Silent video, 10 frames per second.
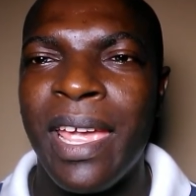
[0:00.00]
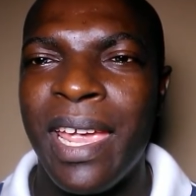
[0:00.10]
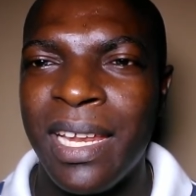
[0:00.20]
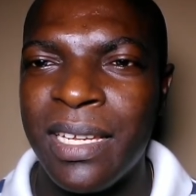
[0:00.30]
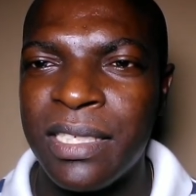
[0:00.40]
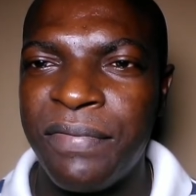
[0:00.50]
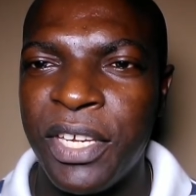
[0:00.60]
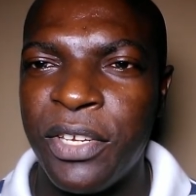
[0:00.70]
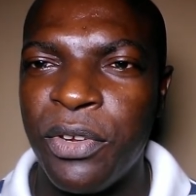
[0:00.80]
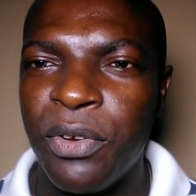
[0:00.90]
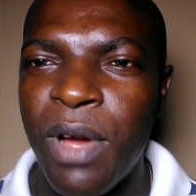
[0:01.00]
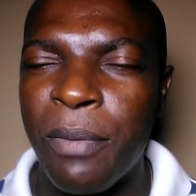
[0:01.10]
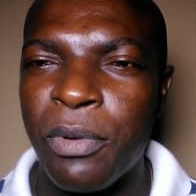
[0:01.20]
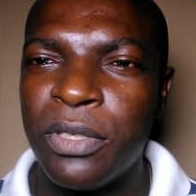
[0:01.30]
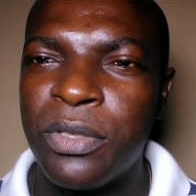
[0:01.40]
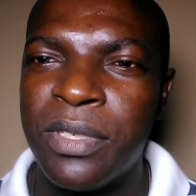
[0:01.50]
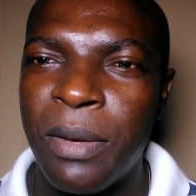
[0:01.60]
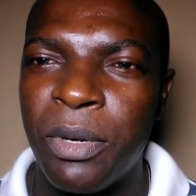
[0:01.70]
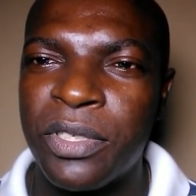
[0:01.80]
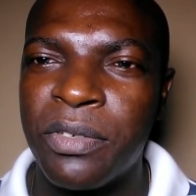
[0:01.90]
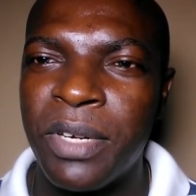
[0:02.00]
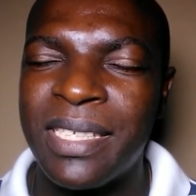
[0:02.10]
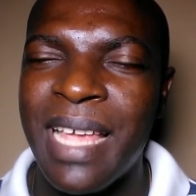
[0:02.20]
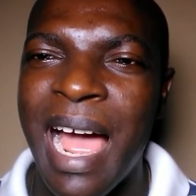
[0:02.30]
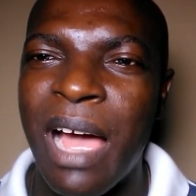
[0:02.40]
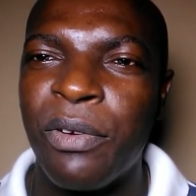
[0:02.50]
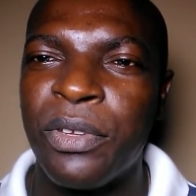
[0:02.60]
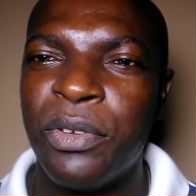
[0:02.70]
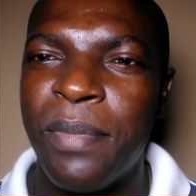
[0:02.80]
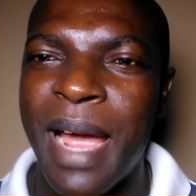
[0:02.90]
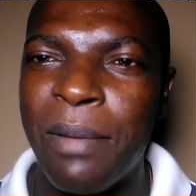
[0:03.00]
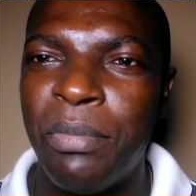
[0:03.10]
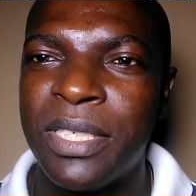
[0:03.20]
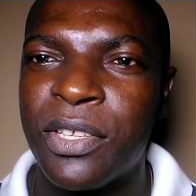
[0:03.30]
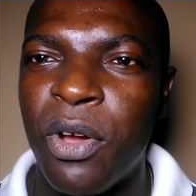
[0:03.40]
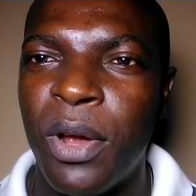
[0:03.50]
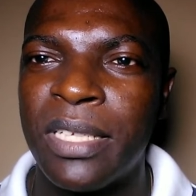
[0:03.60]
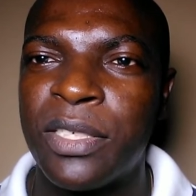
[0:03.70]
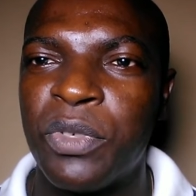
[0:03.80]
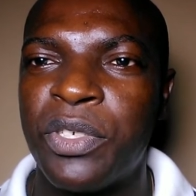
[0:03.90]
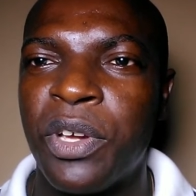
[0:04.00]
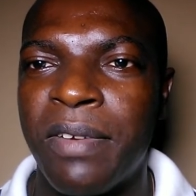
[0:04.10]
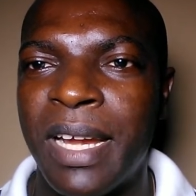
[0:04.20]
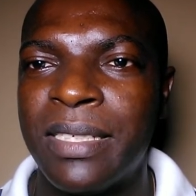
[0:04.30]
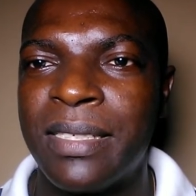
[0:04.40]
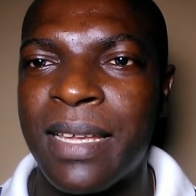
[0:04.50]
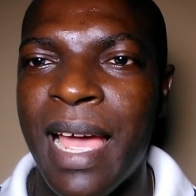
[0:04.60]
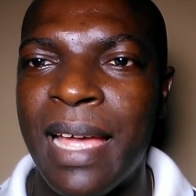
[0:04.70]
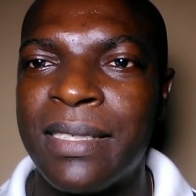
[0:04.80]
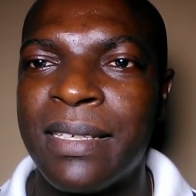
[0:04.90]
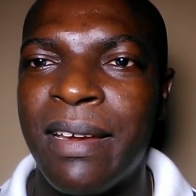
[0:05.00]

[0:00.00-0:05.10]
In this video, I'm going to demonstrate how you buy Bitcoins with your credit cards